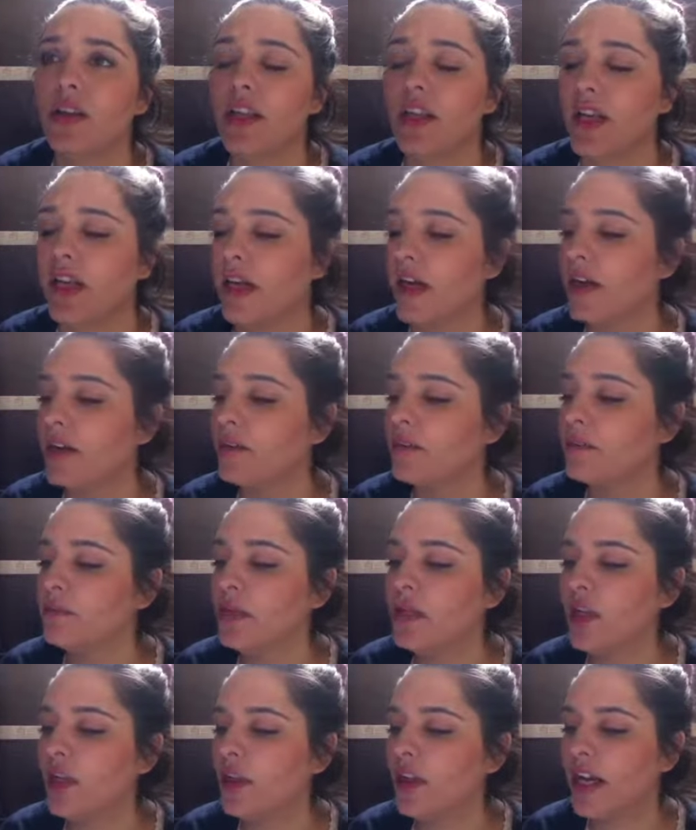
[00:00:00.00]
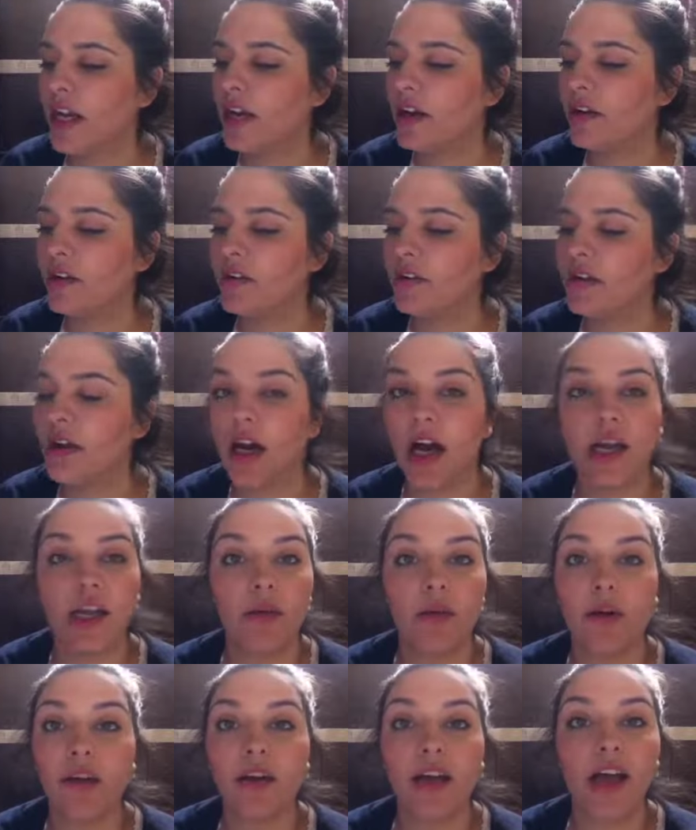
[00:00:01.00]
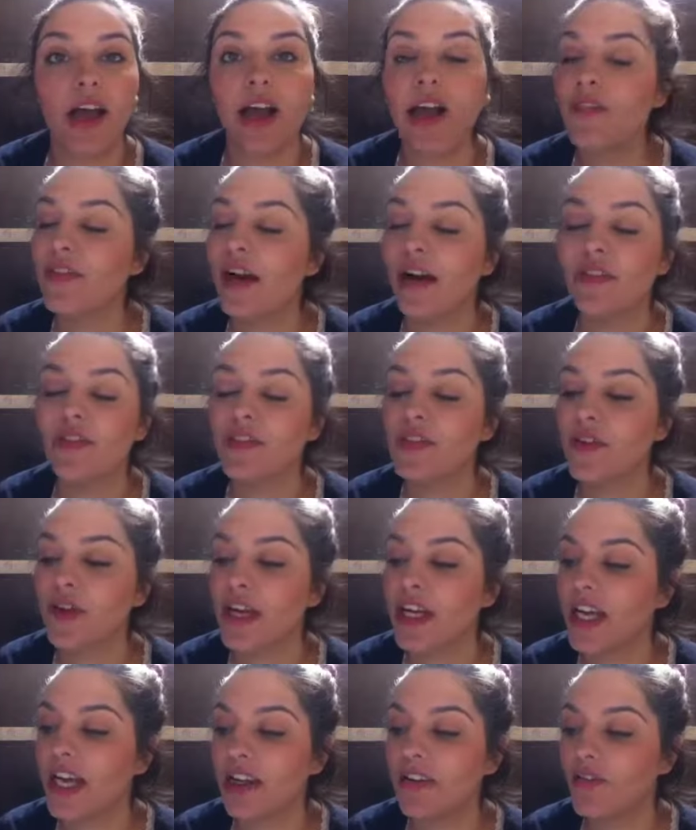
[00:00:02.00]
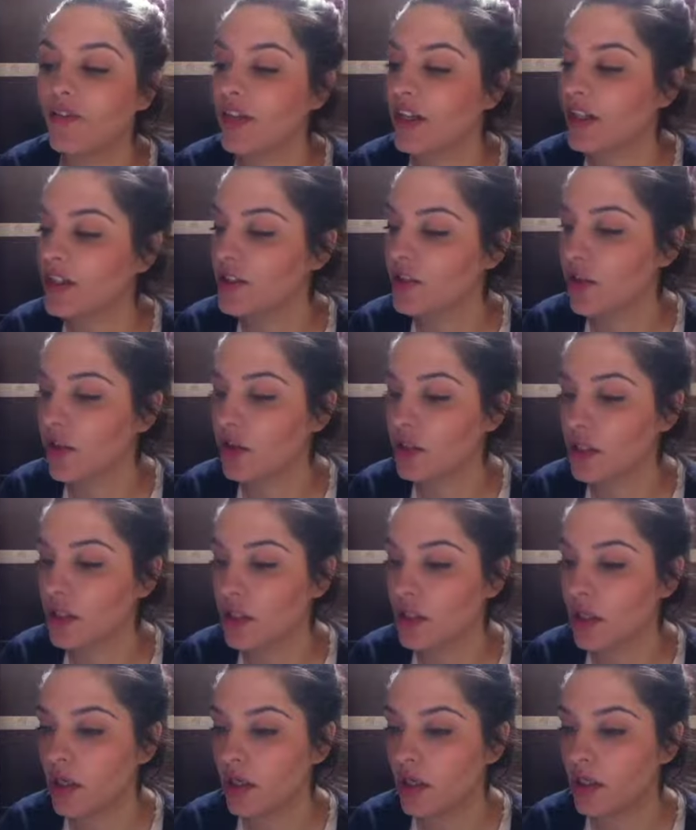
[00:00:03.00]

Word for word: yeah, but not now. And I won't ever have to do it again, fingers crossed.